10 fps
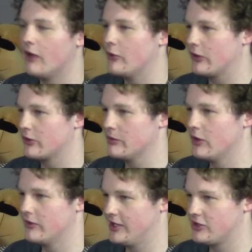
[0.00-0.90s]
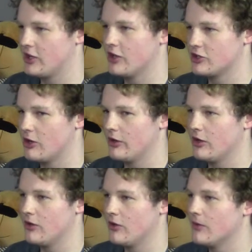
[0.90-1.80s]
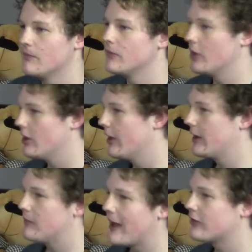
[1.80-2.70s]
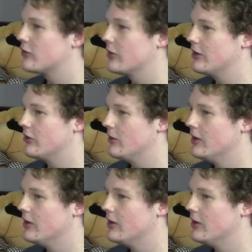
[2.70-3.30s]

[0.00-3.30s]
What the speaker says: through the movie they start showing you, like backstory to it.